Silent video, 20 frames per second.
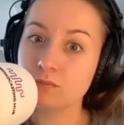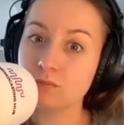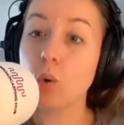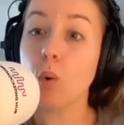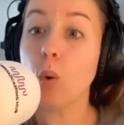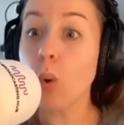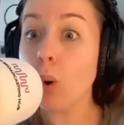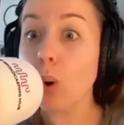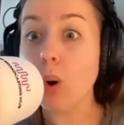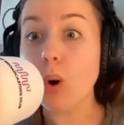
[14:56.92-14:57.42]

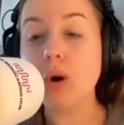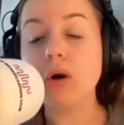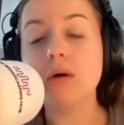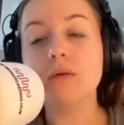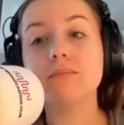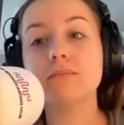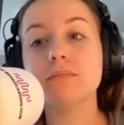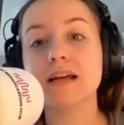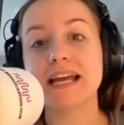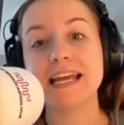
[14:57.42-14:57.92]
Or
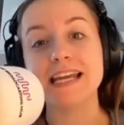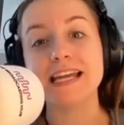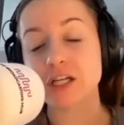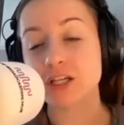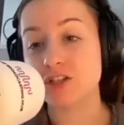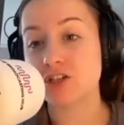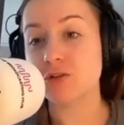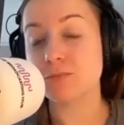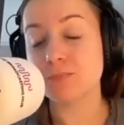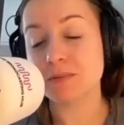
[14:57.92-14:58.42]
he
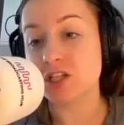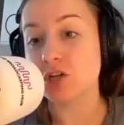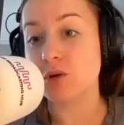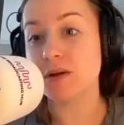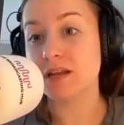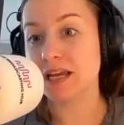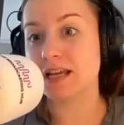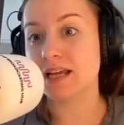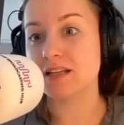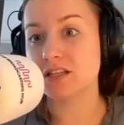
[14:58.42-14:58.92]
could be
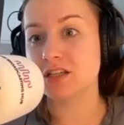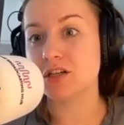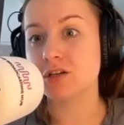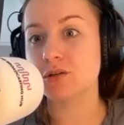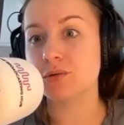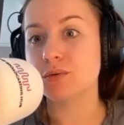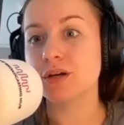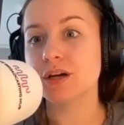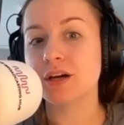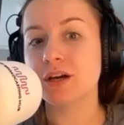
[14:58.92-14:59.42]
doing it
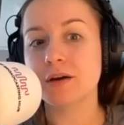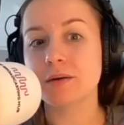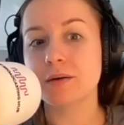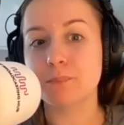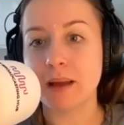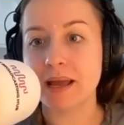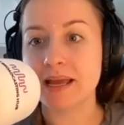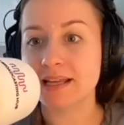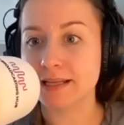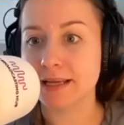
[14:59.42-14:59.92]
to
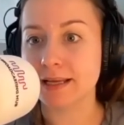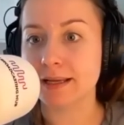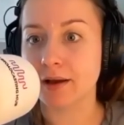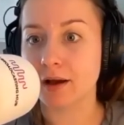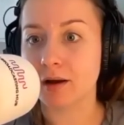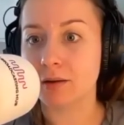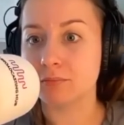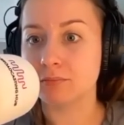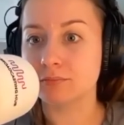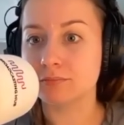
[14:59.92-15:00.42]
make an
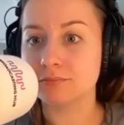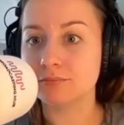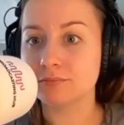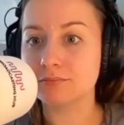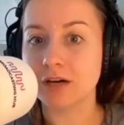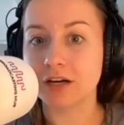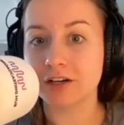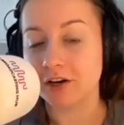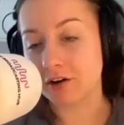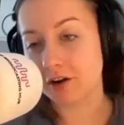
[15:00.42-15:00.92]
income.
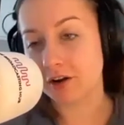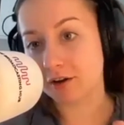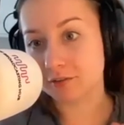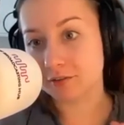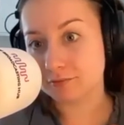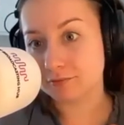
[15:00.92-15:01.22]
I don't know.